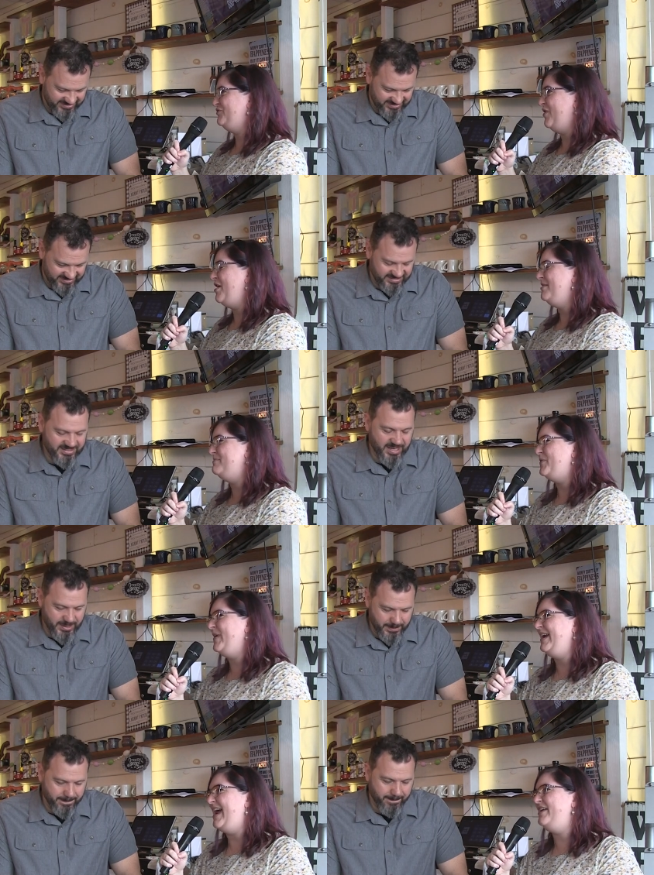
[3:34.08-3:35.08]
Speaker 1: the drawing
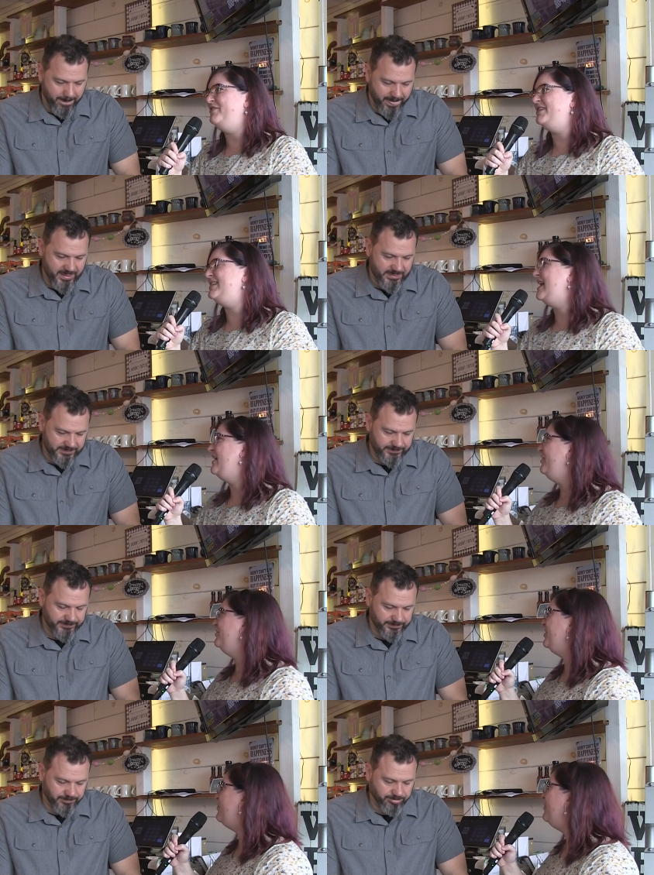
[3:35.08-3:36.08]
board, I noticed that
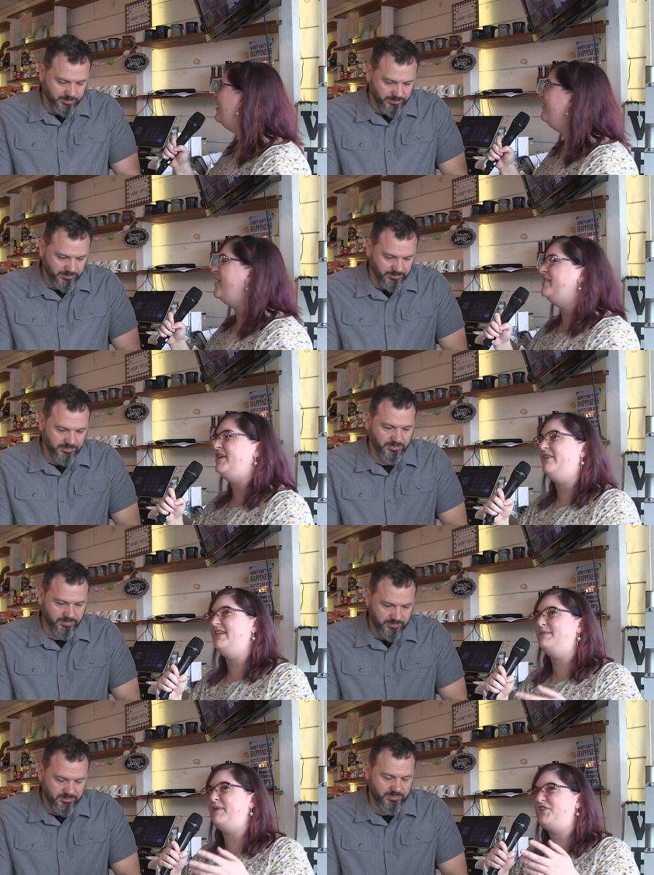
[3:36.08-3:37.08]
your decor around here, and
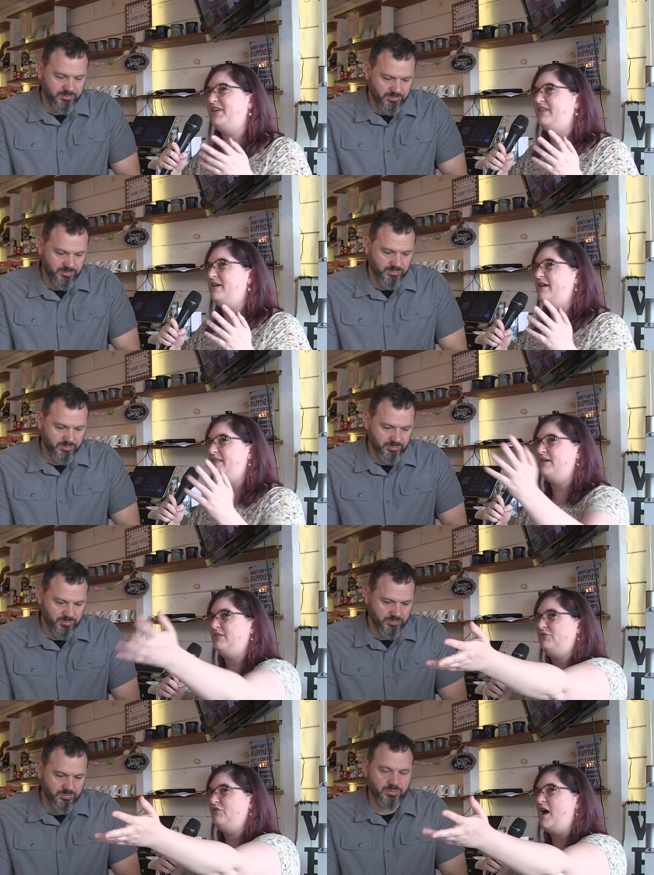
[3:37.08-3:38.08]
especially the
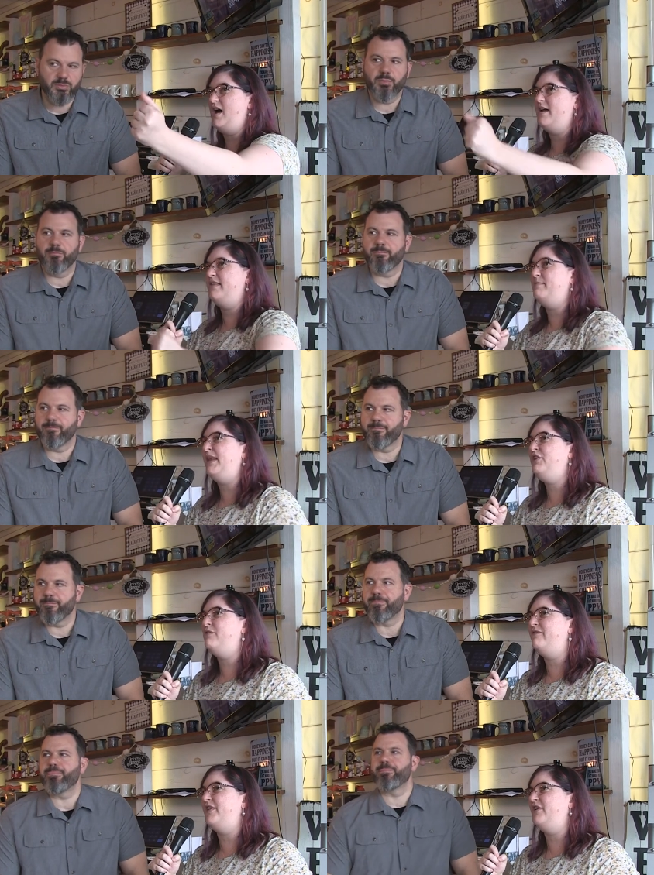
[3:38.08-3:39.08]
the uh, the menu
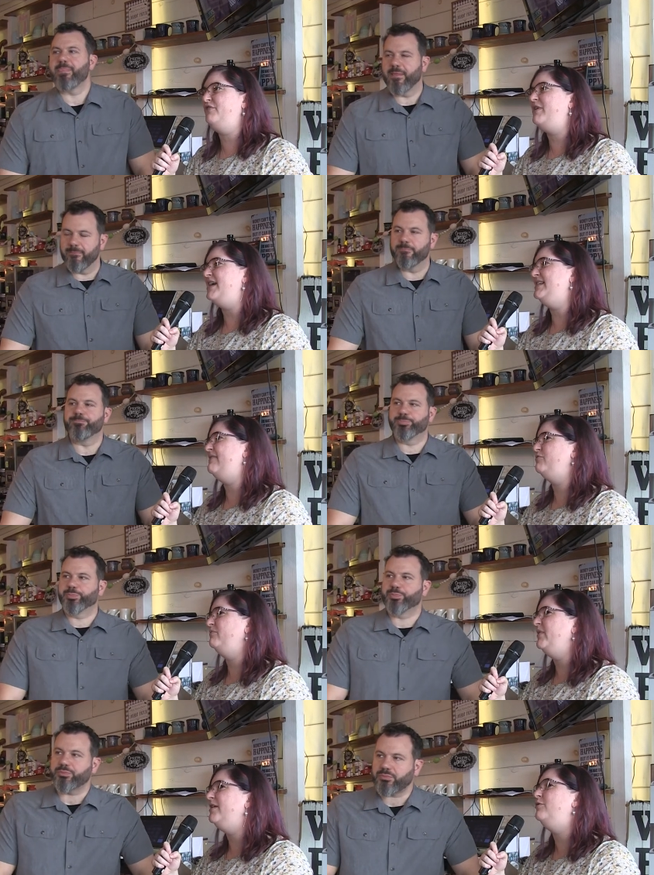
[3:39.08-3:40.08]
over there, you guys have a
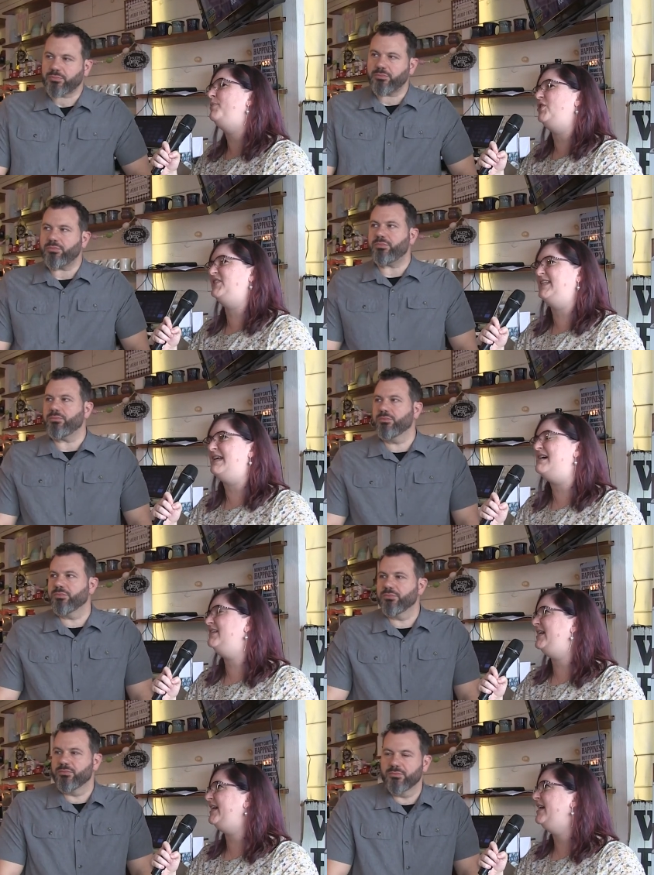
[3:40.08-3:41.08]
real
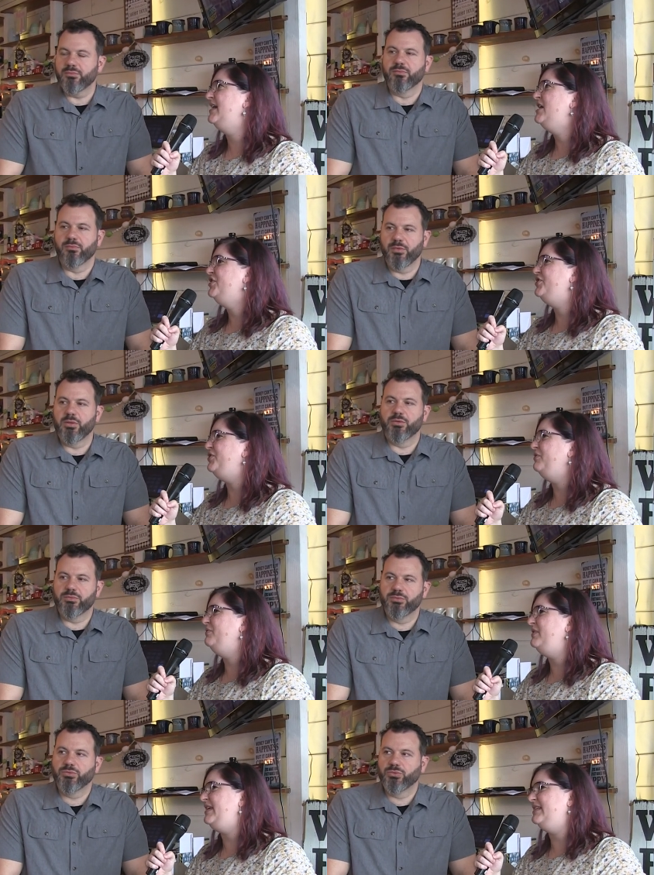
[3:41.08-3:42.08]
personality
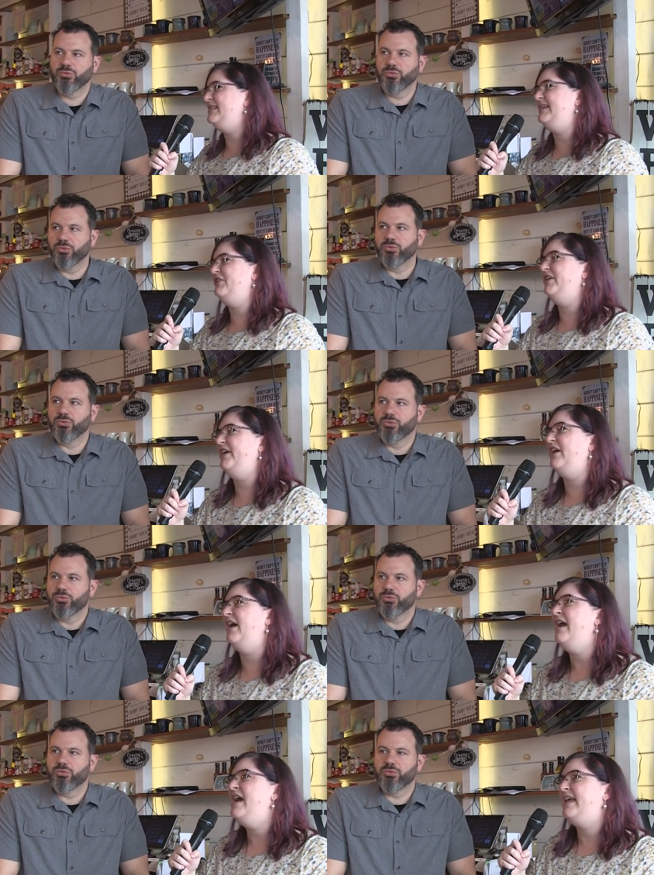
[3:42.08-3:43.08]
to the
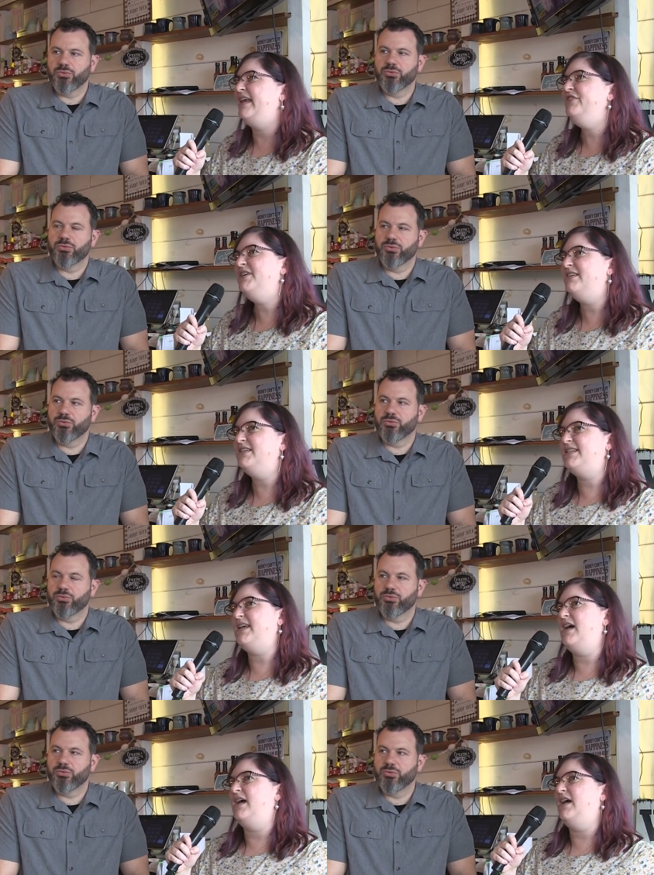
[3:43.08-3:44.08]
interior. Can you tell us
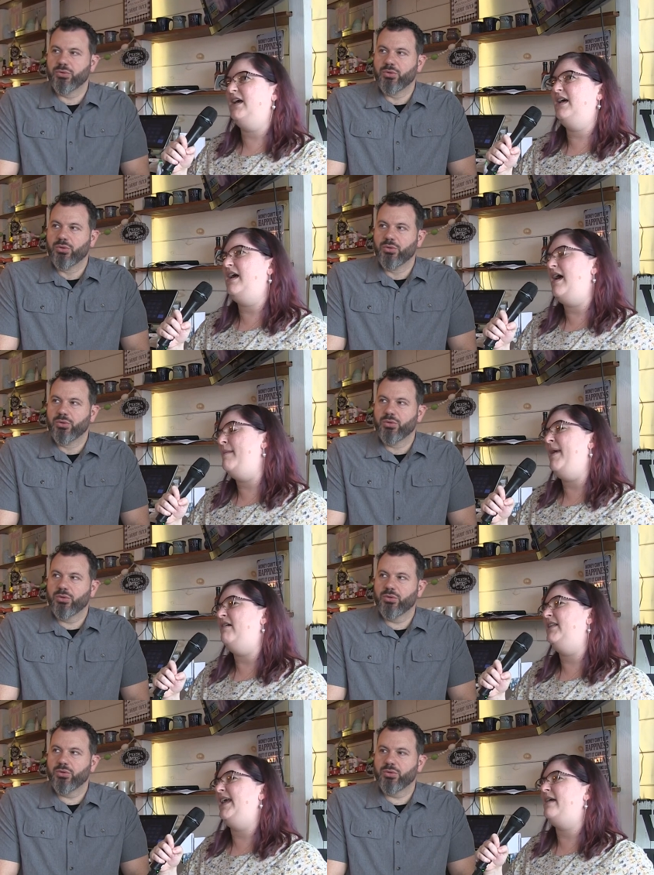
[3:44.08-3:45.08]
uh,
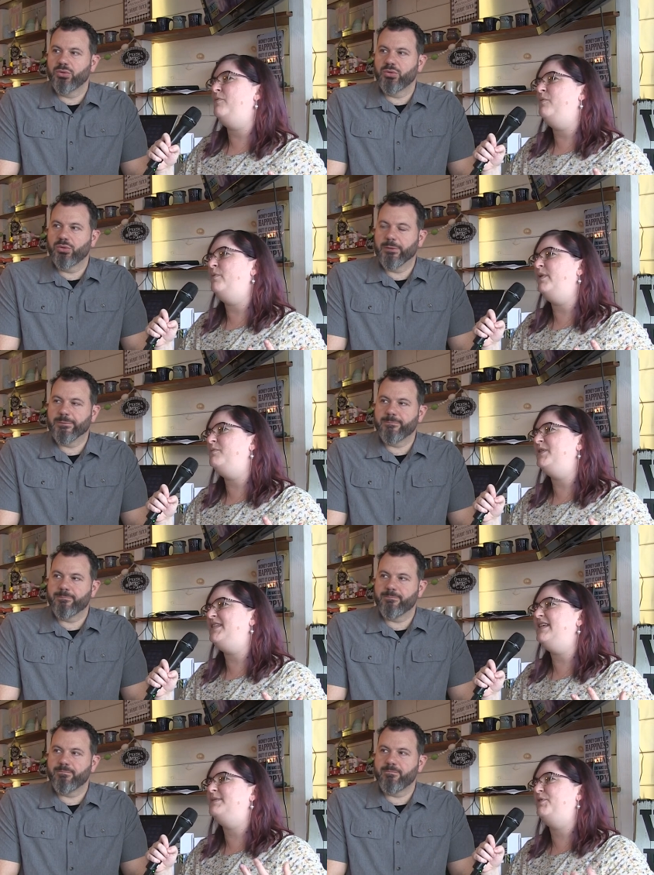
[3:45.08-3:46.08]
about like what what's
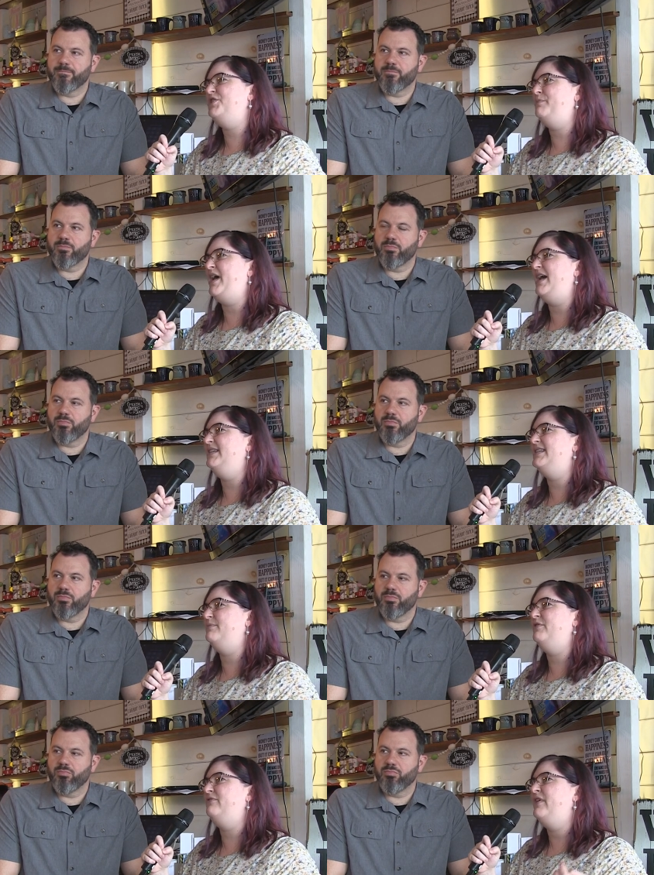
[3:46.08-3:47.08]
the inspiration behind
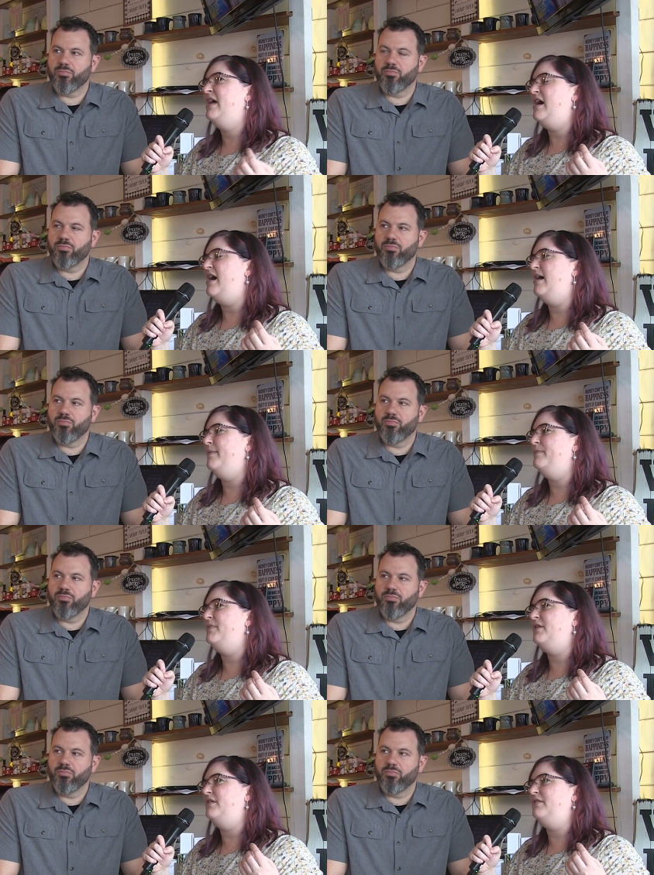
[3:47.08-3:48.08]
some of um,
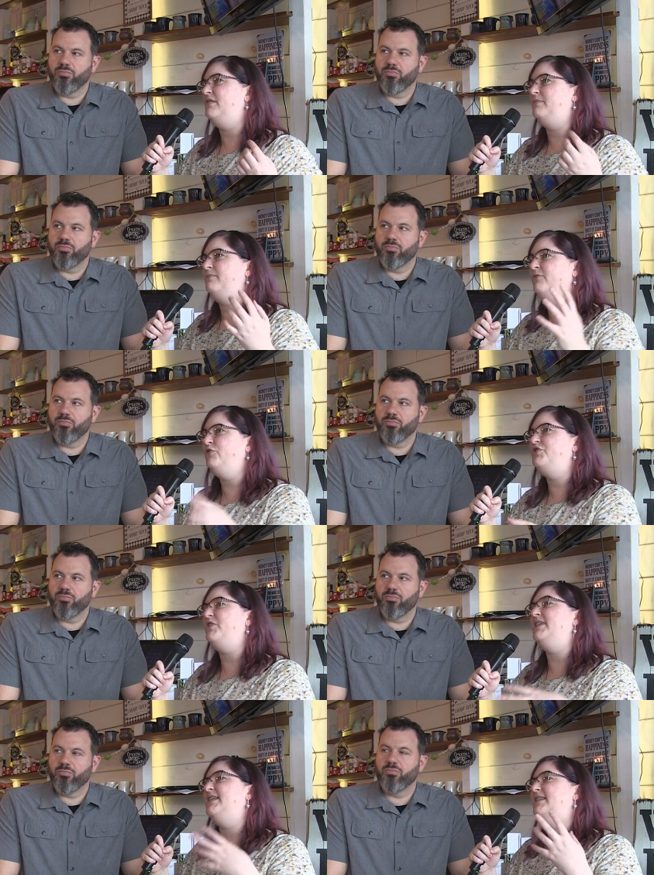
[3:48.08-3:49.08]
the the food
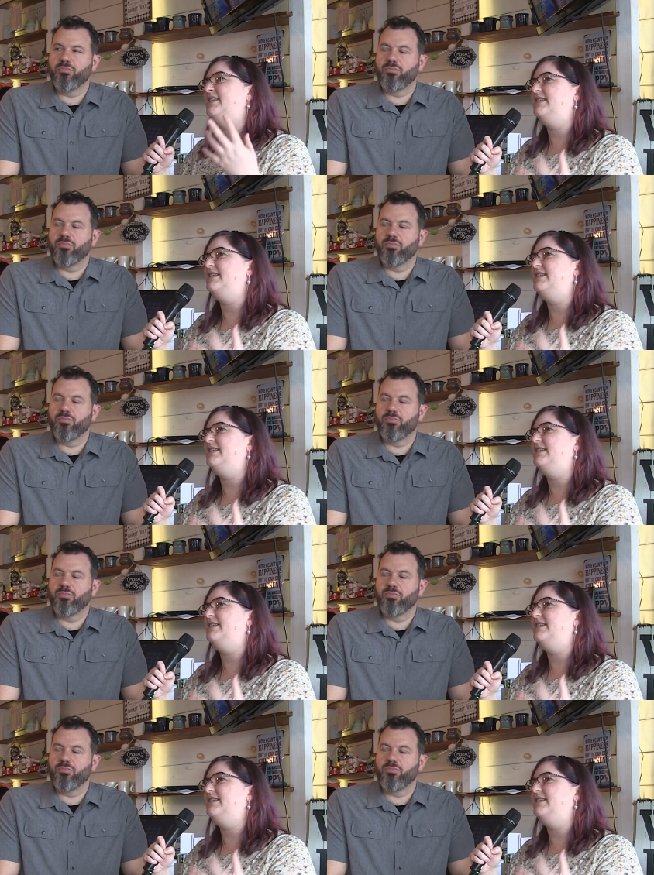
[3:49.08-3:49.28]
choices and